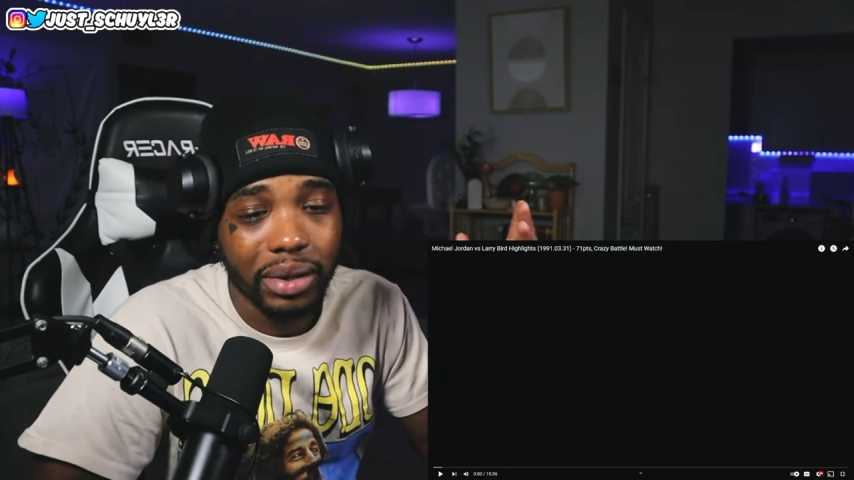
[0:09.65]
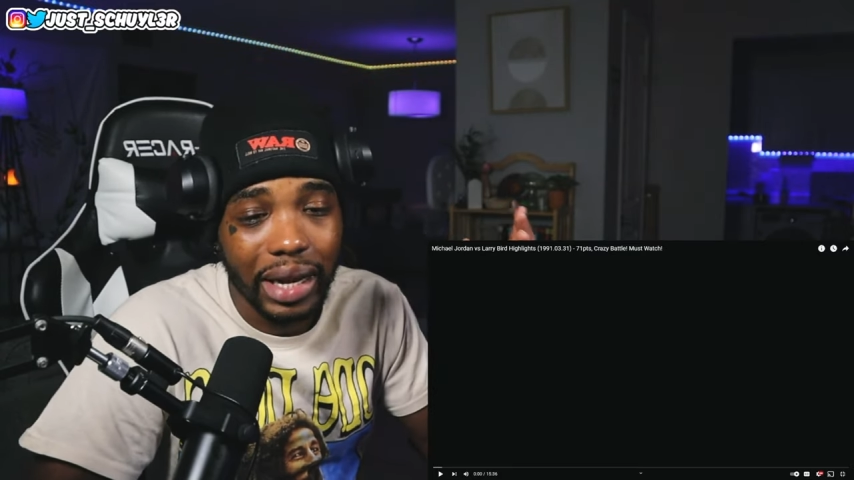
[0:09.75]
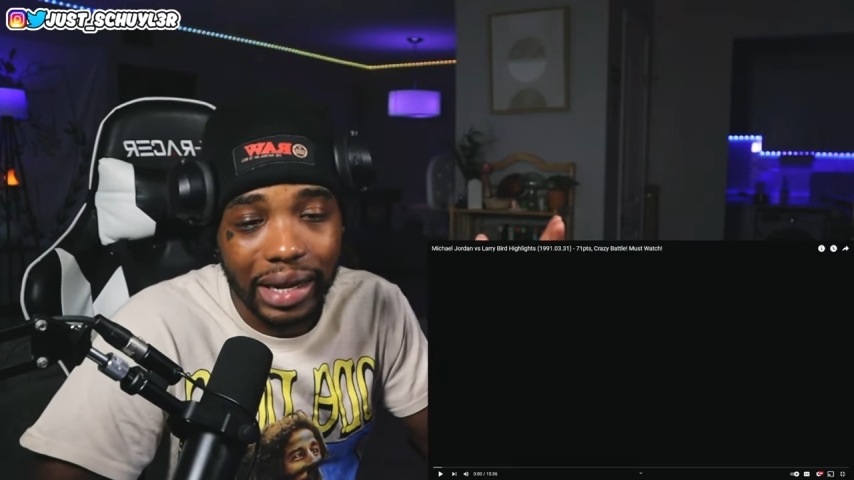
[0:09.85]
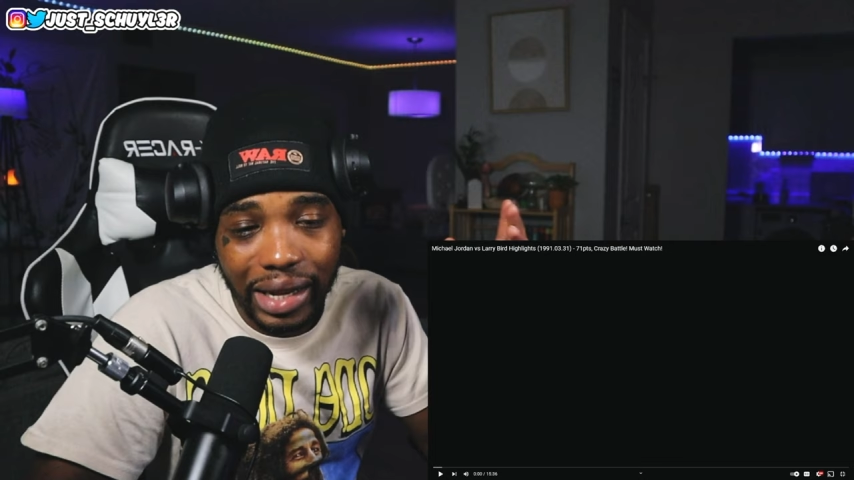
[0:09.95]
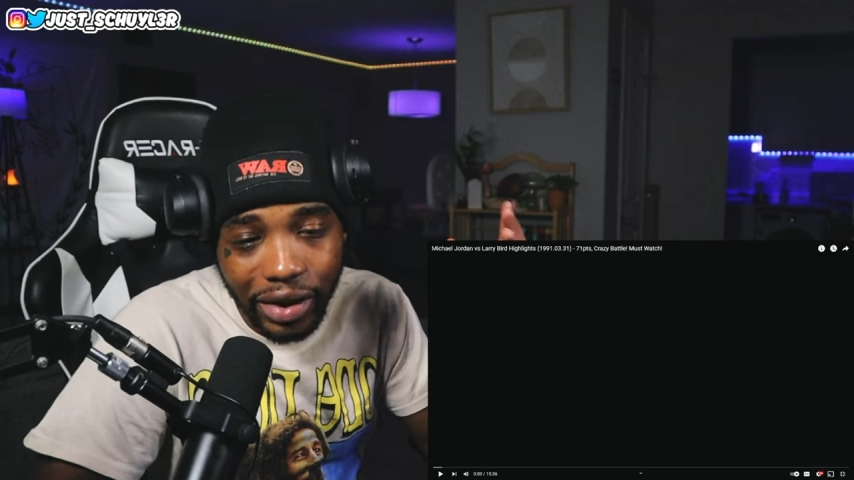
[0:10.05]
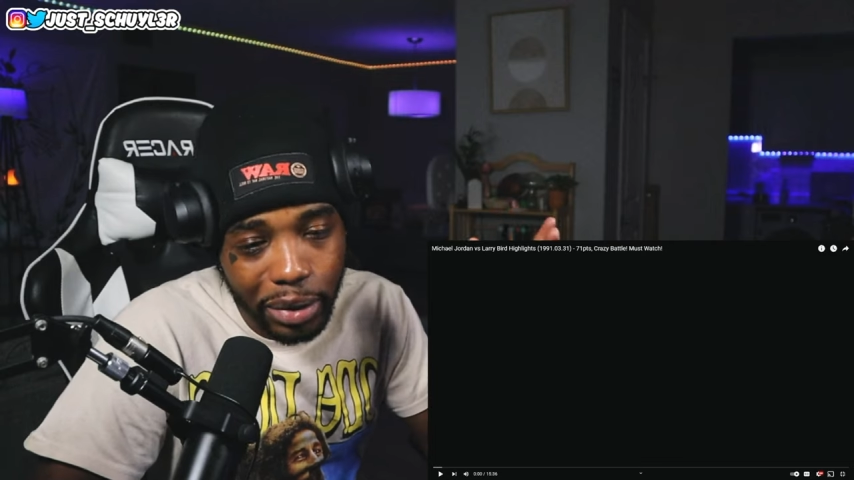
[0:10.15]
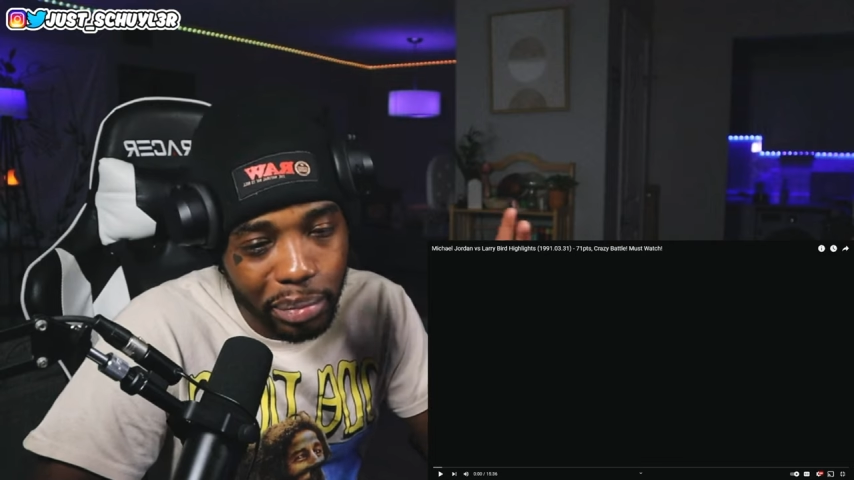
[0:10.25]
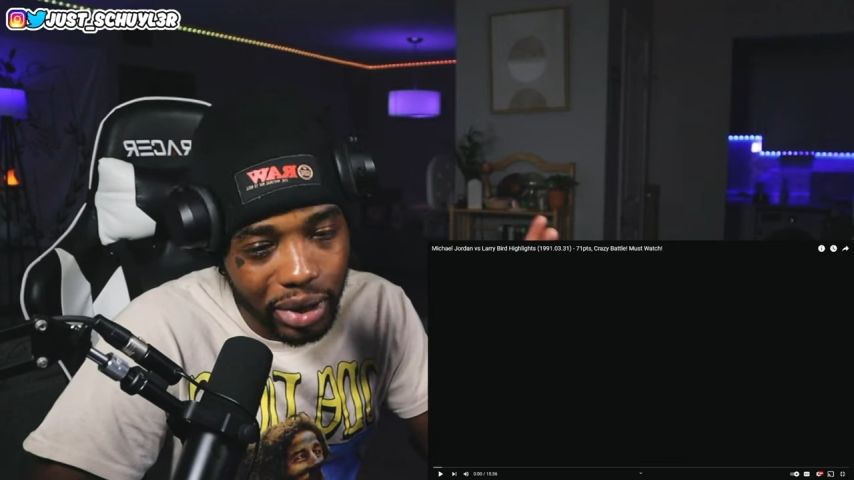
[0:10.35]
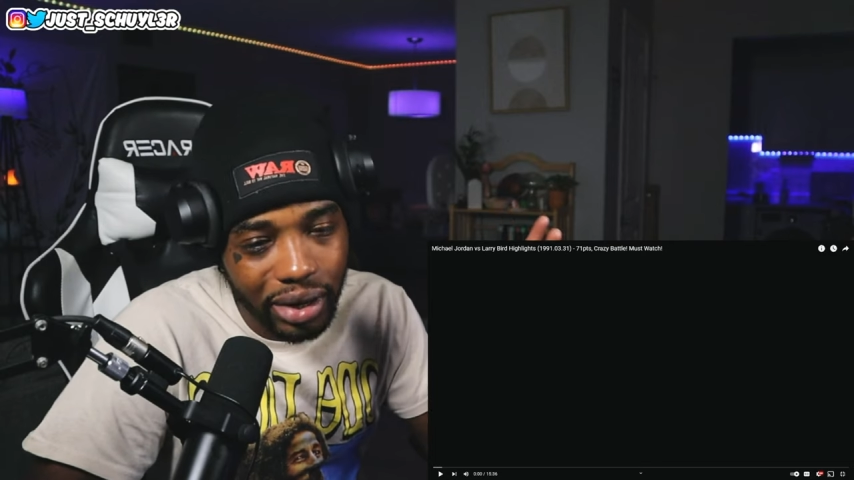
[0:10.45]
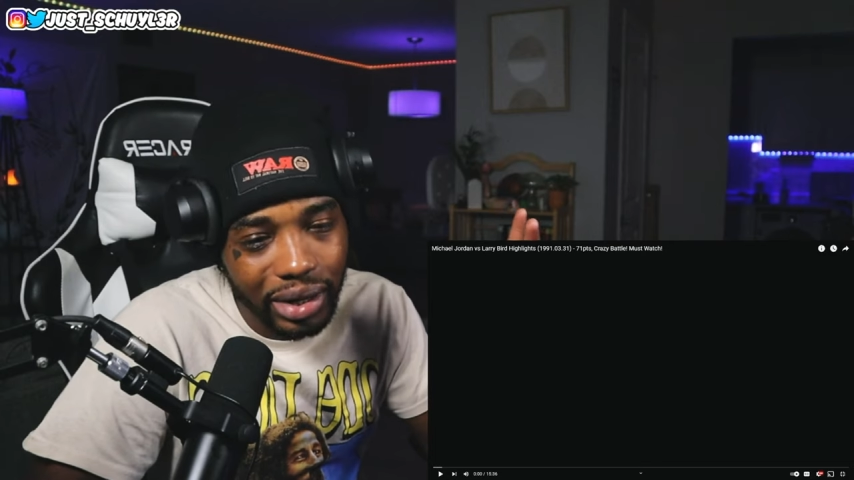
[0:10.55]
Like, Larry
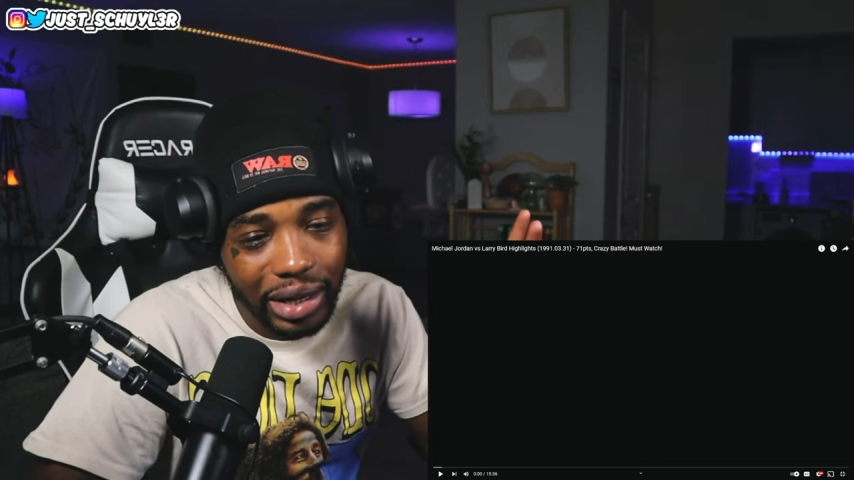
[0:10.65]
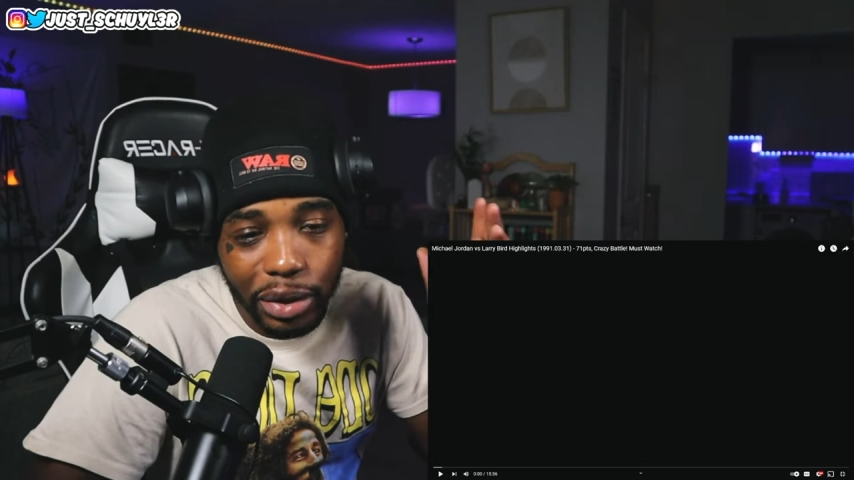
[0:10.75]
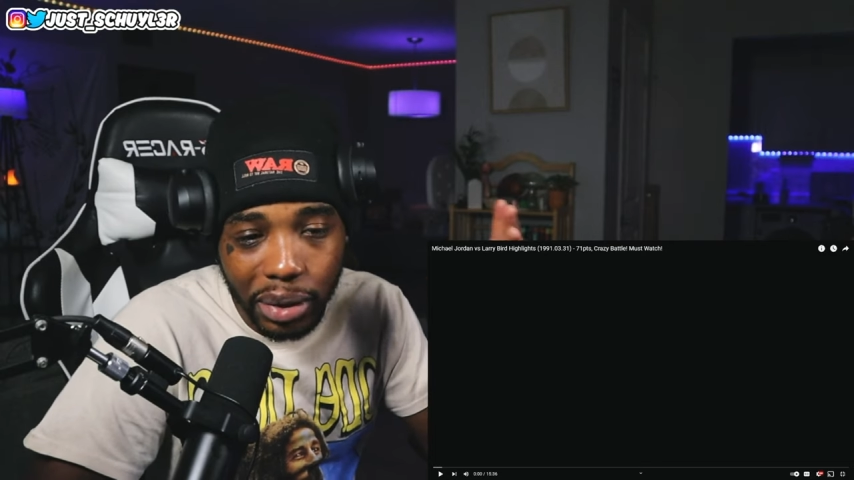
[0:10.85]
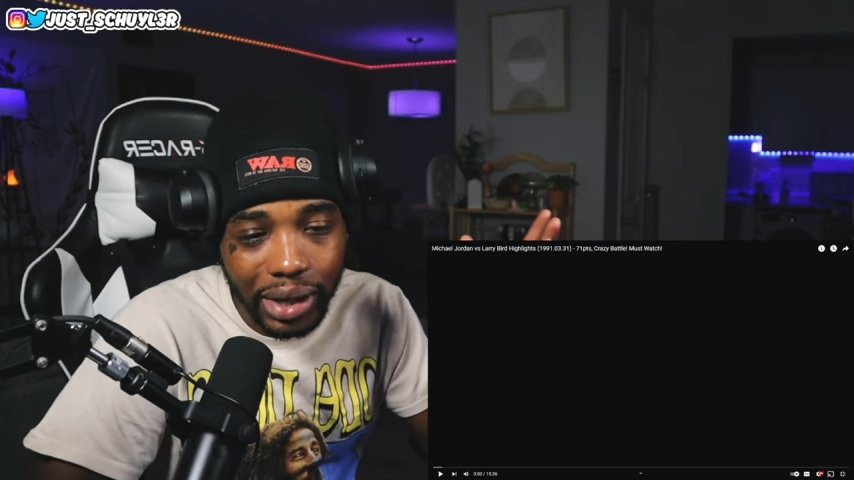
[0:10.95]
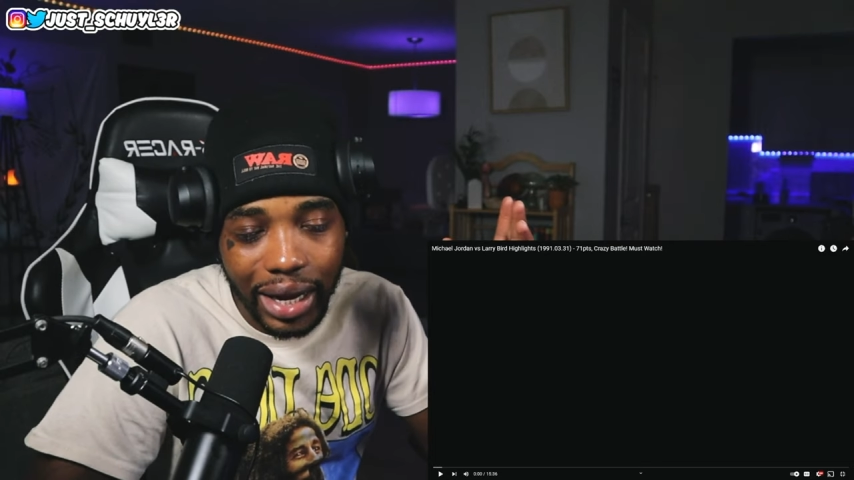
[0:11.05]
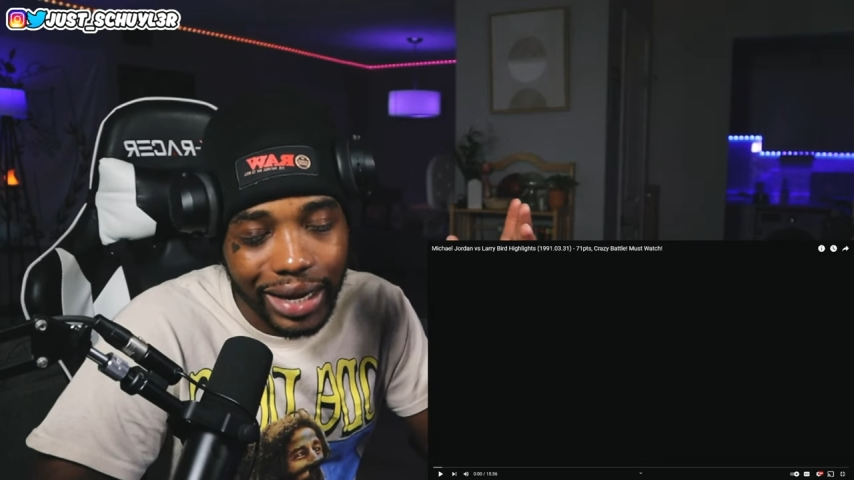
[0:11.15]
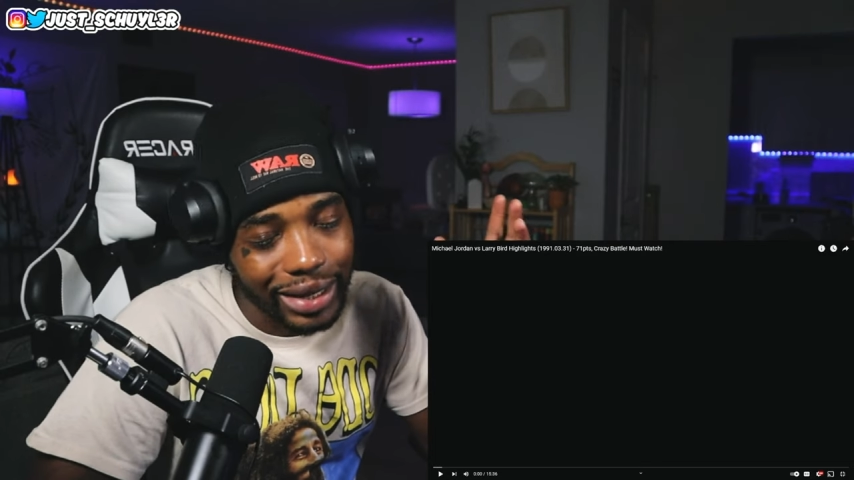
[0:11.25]
Bird, no lie,